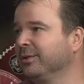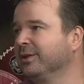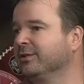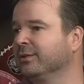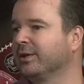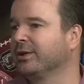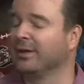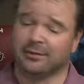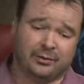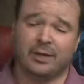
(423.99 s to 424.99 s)
do against North
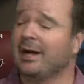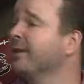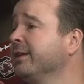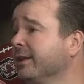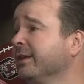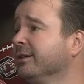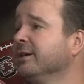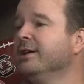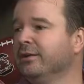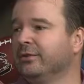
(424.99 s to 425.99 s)
Carolina. So yeah, I think it is.
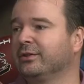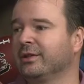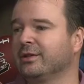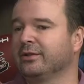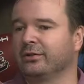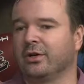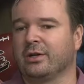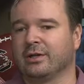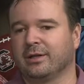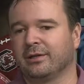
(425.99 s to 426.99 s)
They're kind of
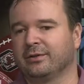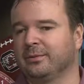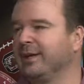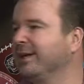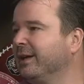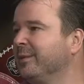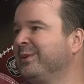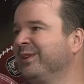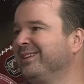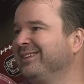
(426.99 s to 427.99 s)
starting to get some of that game
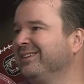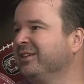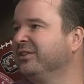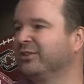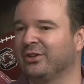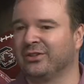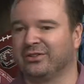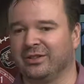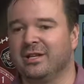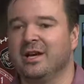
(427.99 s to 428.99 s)
plan in there and starting mm-hmm.
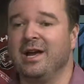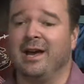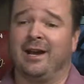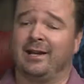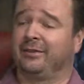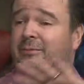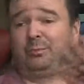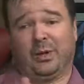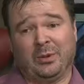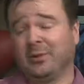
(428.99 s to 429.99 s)
to see. And I
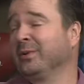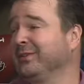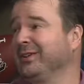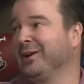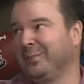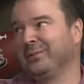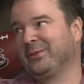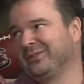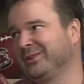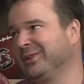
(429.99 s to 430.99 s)
probably don't want to see how people
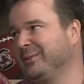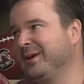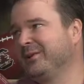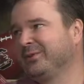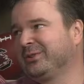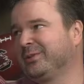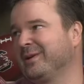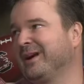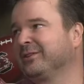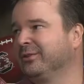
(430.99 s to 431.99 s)
are going to, I mean, how it's going to
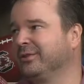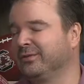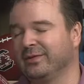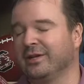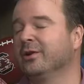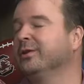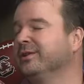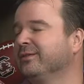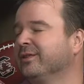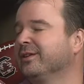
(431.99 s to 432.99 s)
react on video and
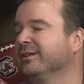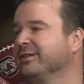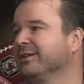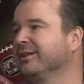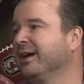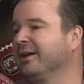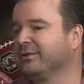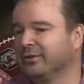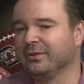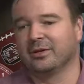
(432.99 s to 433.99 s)
different things like that.
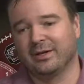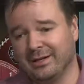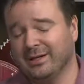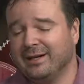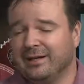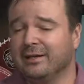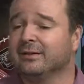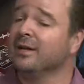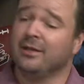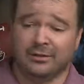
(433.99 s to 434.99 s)
So you know, yeah, it is.
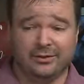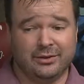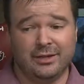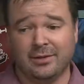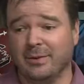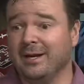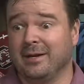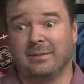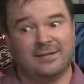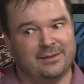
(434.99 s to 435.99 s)
They're starting to get ready. I
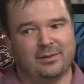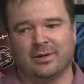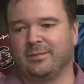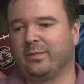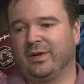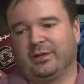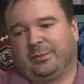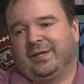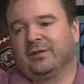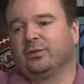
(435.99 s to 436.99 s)
mean, you know, I
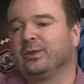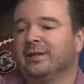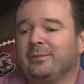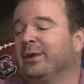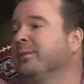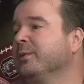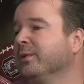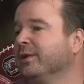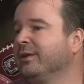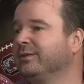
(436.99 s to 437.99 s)
expect this weekend mm-hmm. probably
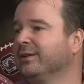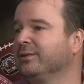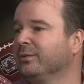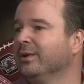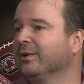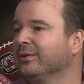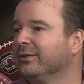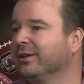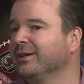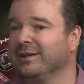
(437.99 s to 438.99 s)
won't let us in as well because
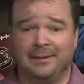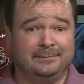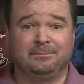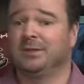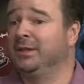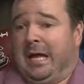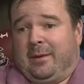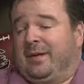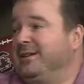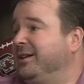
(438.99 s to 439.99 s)
they're getting I
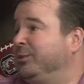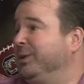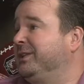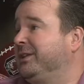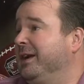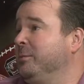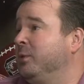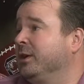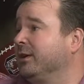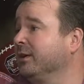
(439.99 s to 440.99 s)
mean, next week's game week.